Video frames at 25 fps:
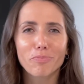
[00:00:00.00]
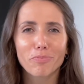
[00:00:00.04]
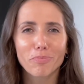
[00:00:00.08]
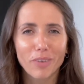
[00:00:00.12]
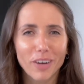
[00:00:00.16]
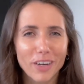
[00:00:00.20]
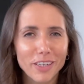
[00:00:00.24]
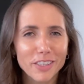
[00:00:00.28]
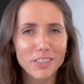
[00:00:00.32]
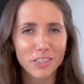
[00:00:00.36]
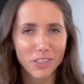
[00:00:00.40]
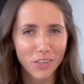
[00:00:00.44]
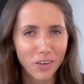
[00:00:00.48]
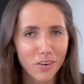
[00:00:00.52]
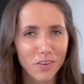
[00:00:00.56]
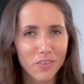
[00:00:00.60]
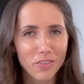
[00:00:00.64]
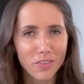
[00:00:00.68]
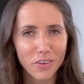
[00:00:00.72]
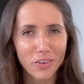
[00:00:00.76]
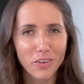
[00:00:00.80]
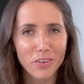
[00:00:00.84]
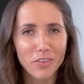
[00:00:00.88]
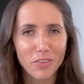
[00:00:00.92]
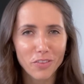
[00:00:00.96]
pressure
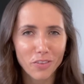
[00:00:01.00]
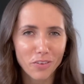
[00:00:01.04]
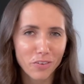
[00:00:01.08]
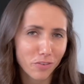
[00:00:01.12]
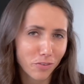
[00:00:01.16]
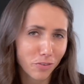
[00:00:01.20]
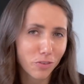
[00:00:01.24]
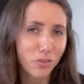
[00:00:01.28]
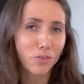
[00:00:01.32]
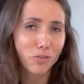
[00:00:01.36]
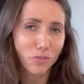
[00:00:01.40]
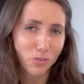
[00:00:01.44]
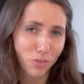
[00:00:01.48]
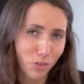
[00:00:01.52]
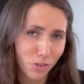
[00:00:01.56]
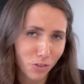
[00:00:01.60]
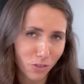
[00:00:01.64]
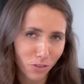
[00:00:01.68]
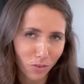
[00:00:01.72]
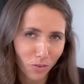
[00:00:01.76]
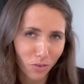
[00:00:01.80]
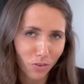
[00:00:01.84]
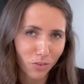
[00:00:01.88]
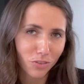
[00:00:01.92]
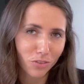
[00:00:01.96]
on the
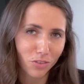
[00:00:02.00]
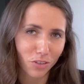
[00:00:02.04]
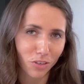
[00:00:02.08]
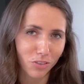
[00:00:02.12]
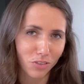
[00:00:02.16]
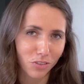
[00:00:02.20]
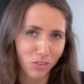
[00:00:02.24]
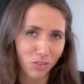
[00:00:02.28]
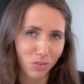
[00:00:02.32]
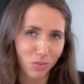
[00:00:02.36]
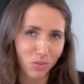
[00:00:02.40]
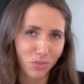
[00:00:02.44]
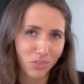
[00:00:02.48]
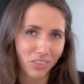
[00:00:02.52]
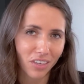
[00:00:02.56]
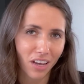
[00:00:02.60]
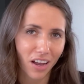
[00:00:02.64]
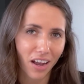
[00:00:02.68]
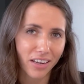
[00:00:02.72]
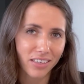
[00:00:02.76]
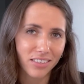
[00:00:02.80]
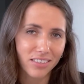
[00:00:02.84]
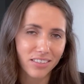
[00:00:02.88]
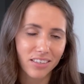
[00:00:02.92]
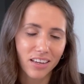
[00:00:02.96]
fusion or the surgical
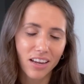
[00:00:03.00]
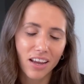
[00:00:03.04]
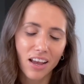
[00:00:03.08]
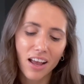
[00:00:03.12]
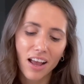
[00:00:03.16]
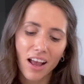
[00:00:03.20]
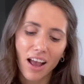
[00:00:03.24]
site.